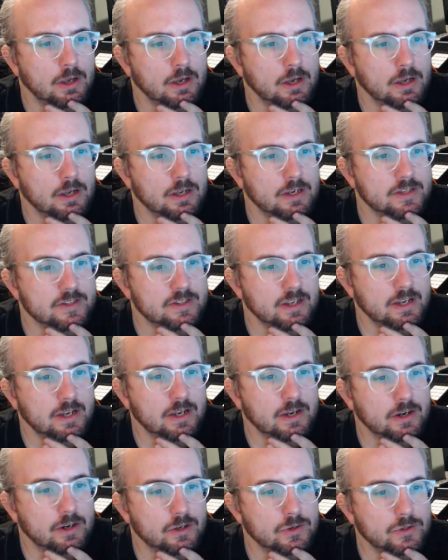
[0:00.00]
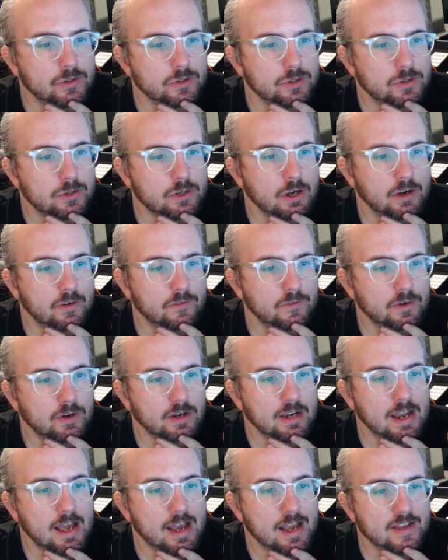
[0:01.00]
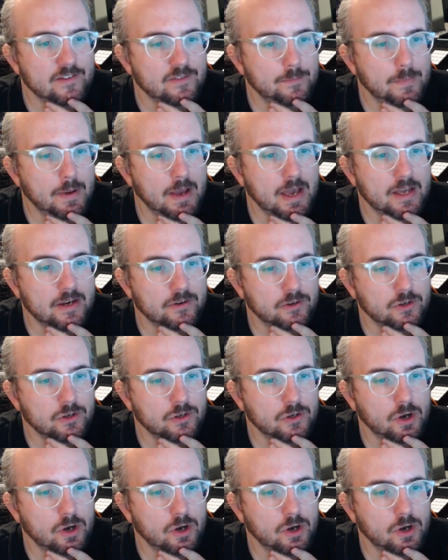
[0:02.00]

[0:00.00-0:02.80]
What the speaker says: Let's see here. Could you cover live pattern